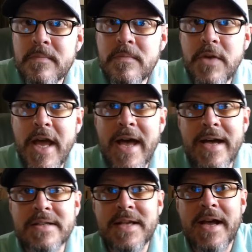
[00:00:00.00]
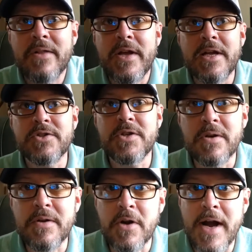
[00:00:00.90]
Yeah, exactly, Angie.
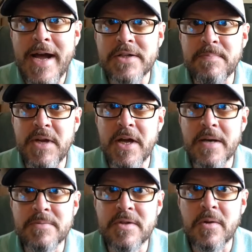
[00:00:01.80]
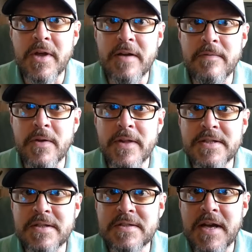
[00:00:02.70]
Your house becomes the landfill.
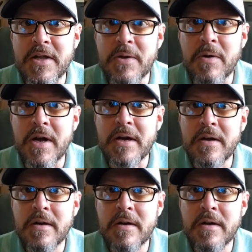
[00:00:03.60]
That's exactly right.